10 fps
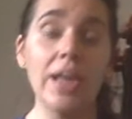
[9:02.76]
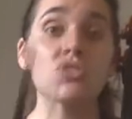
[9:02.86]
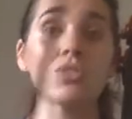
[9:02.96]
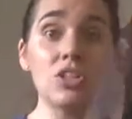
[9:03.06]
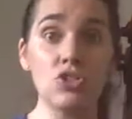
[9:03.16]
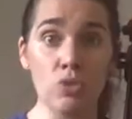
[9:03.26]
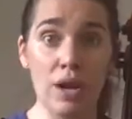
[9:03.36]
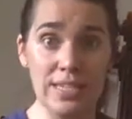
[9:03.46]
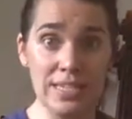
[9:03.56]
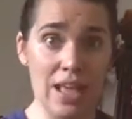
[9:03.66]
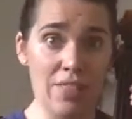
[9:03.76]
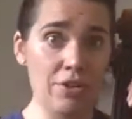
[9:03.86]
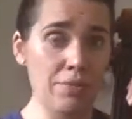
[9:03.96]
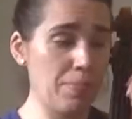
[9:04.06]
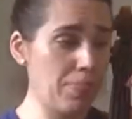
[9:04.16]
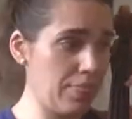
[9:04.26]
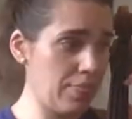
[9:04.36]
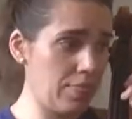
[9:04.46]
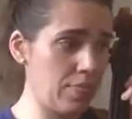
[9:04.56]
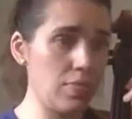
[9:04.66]
So let's try it together.
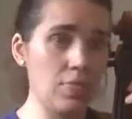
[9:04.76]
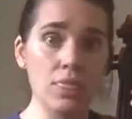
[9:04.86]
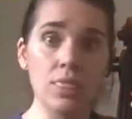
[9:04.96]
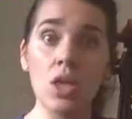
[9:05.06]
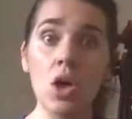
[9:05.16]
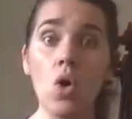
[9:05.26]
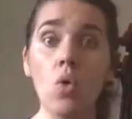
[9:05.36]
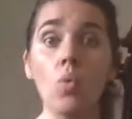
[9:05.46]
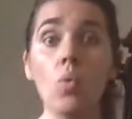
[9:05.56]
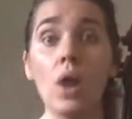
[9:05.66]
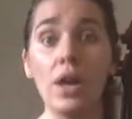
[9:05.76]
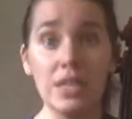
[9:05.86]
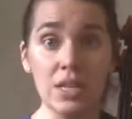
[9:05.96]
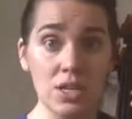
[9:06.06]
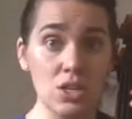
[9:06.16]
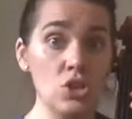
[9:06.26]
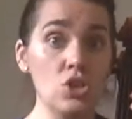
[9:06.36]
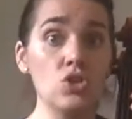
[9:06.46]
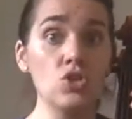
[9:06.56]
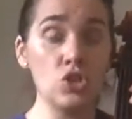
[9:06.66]
1,
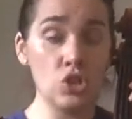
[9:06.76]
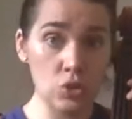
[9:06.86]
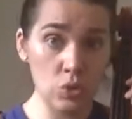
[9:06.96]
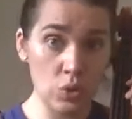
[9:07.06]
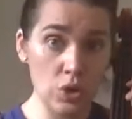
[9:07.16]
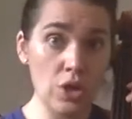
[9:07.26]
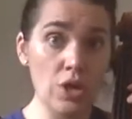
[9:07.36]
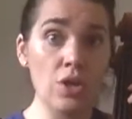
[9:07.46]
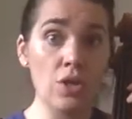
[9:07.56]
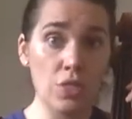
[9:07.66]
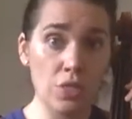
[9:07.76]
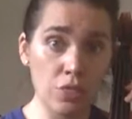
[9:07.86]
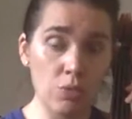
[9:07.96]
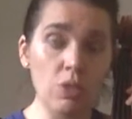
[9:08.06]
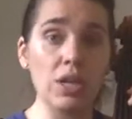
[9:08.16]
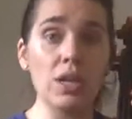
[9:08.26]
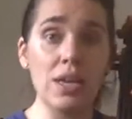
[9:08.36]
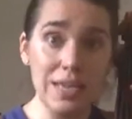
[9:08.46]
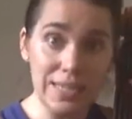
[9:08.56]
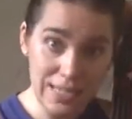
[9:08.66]
2, 3,
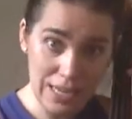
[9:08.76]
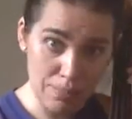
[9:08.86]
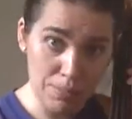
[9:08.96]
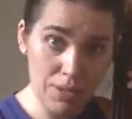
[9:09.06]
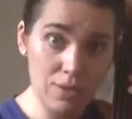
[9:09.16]
tip.